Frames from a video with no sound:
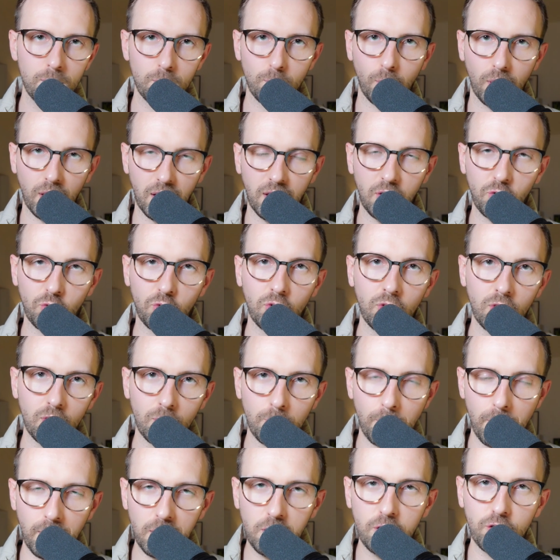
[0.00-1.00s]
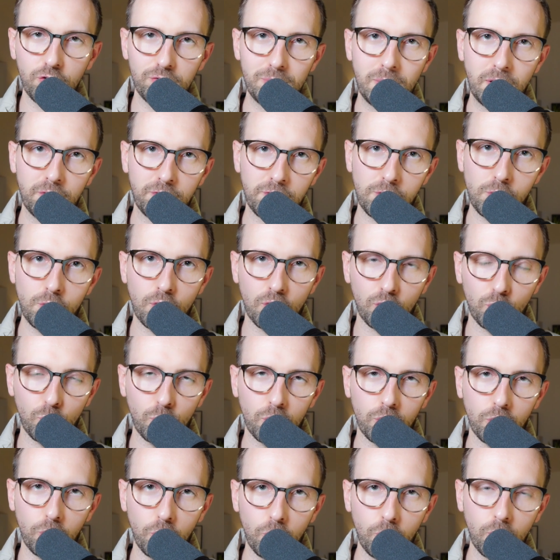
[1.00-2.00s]
But as many of my viewers
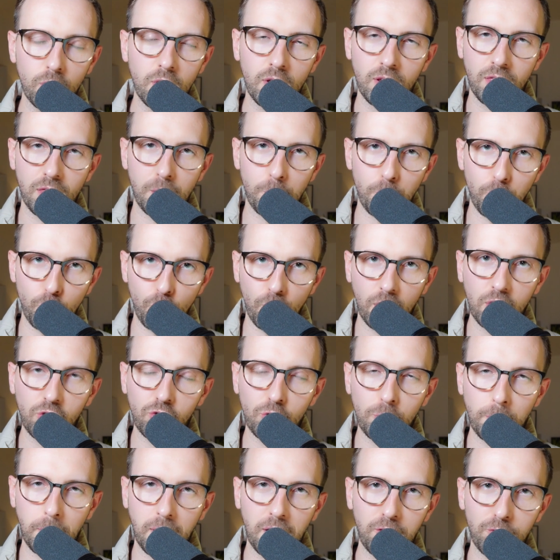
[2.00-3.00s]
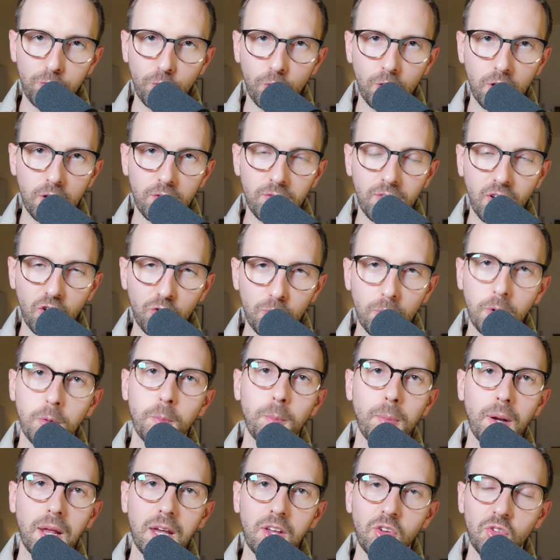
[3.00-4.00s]
will know, the price you pay for an
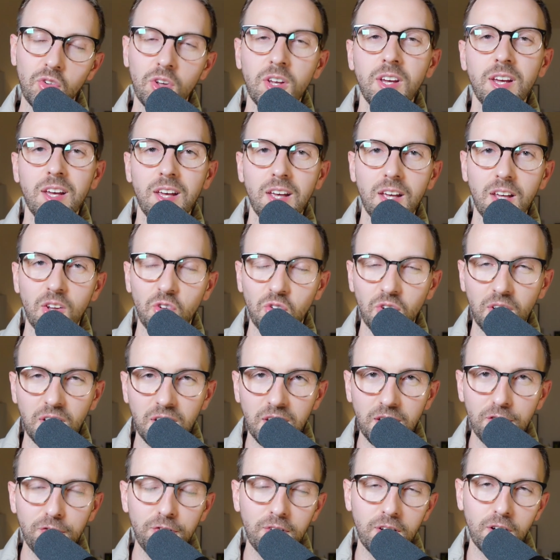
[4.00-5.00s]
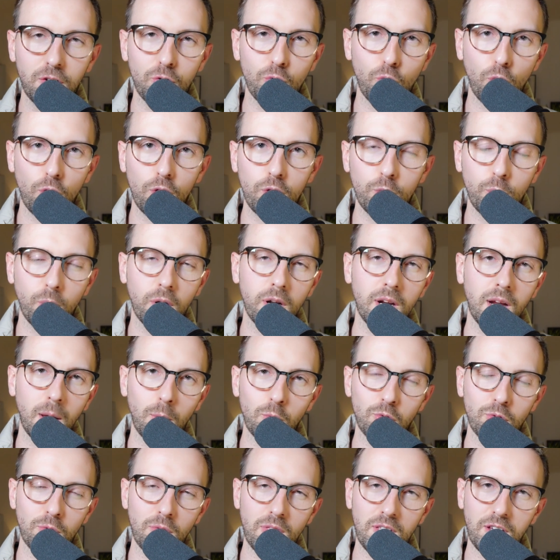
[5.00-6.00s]
investment plays a significant role when it
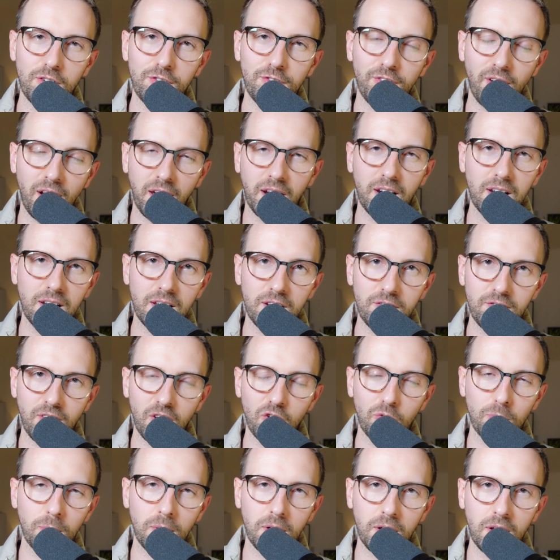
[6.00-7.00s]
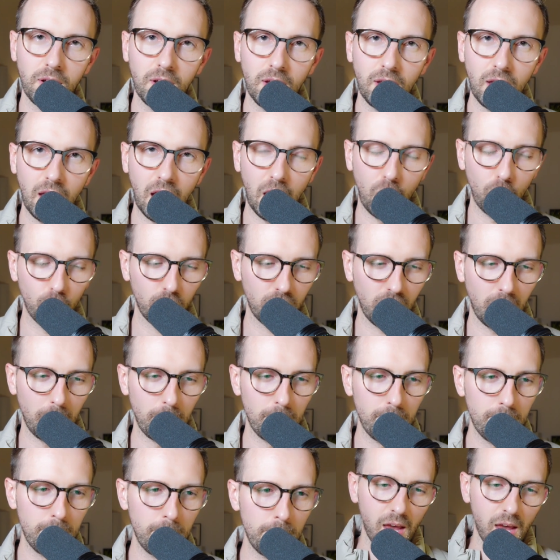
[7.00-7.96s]
comes to the final investment outcome.